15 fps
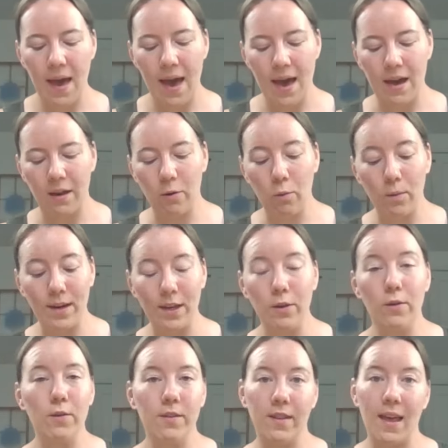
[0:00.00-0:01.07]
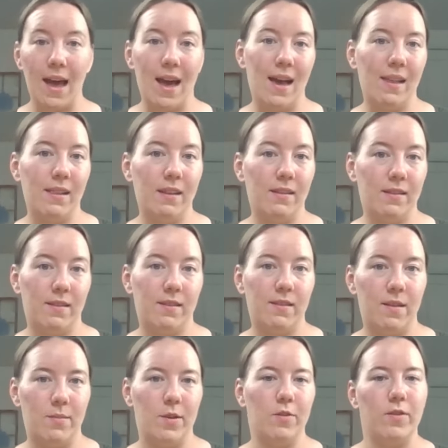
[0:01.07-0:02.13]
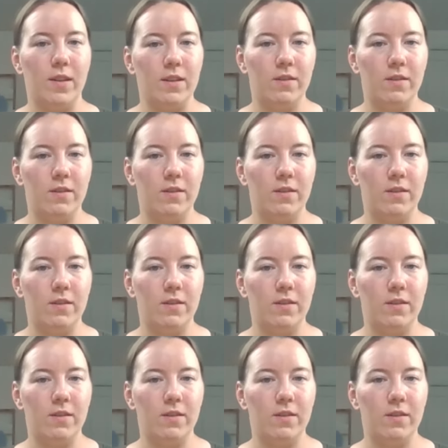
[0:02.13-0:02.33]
and we use the island's symmetry.